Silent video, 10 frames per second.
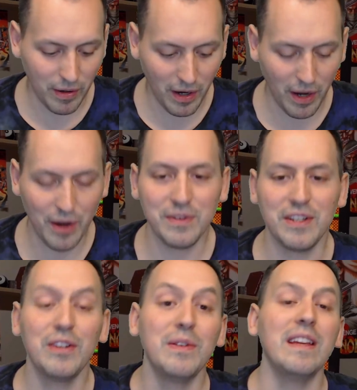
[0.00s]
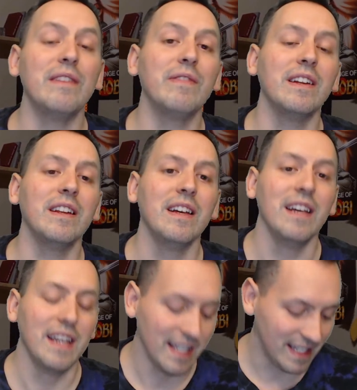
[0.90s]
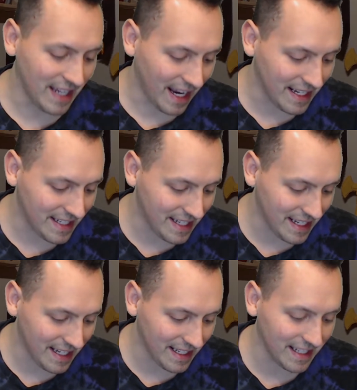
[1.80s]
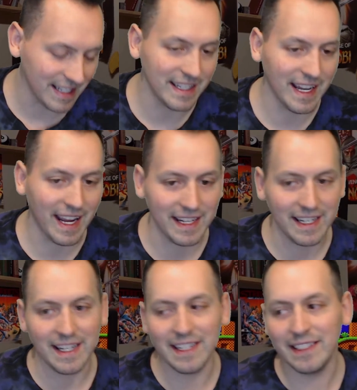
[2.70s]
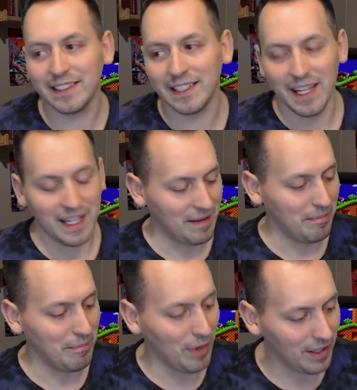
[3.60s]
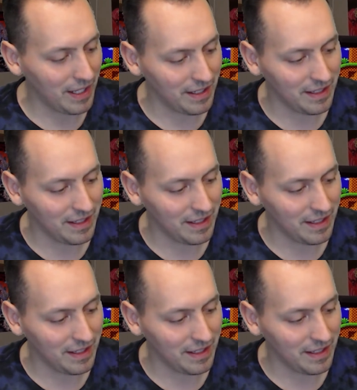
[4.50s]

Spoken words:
Bro, do you even 1990s mullet?